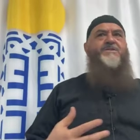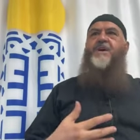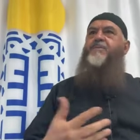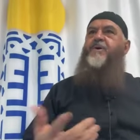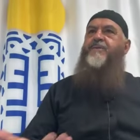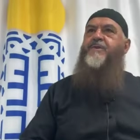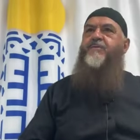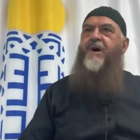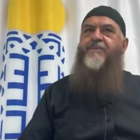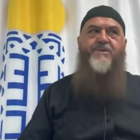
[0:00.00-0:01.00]
We say
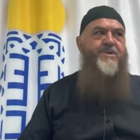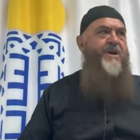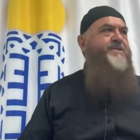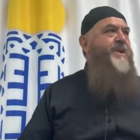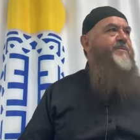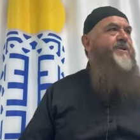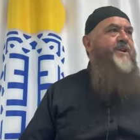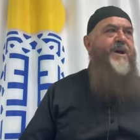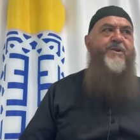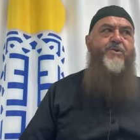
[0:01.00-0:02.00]
Prophet Muhammad
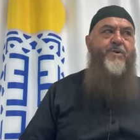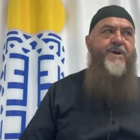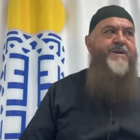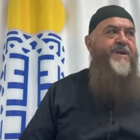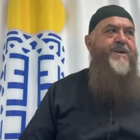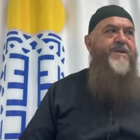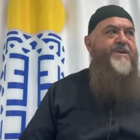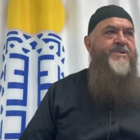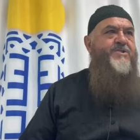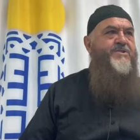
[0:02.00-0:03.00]
did not do it, did
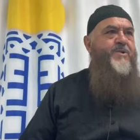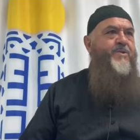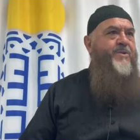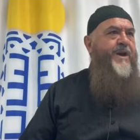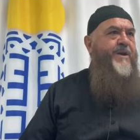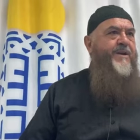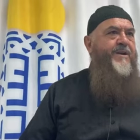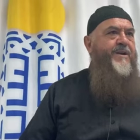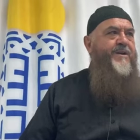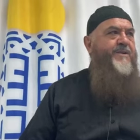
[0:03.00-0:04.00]
not teach us to do that.
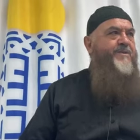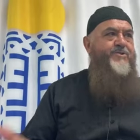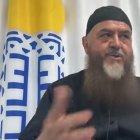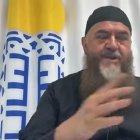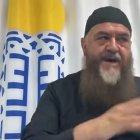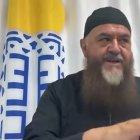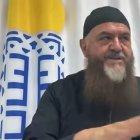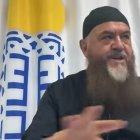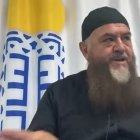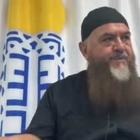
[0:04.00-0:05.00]
So that
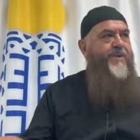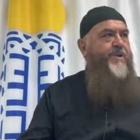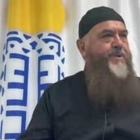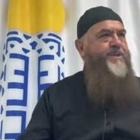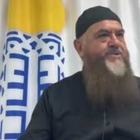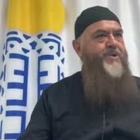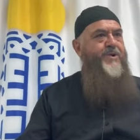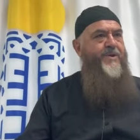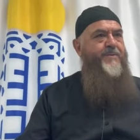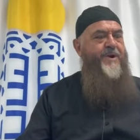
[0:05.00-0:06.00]
is not following the
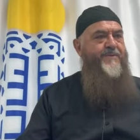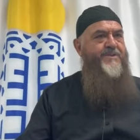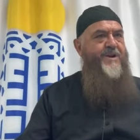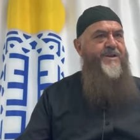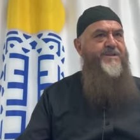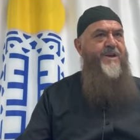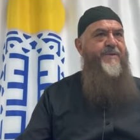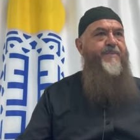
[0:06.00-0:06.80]
Sunnah of the Prophet.